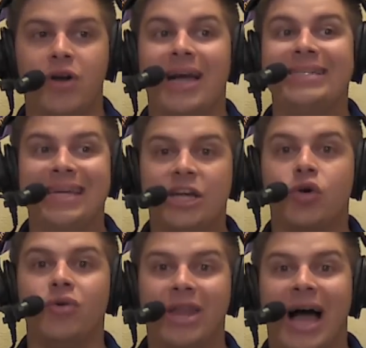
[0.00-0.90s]

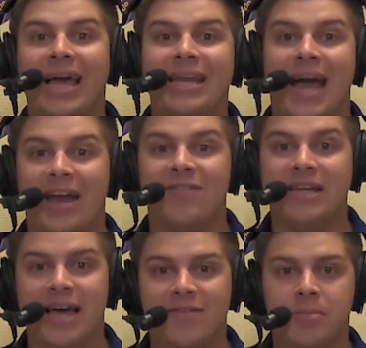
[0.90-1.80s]
identical 9 out of
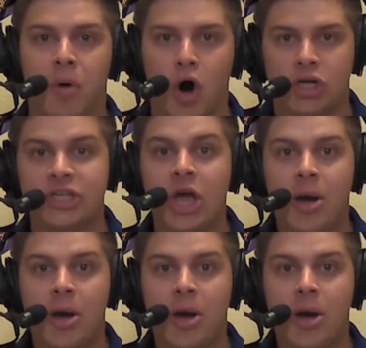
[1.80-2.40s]
11 marks,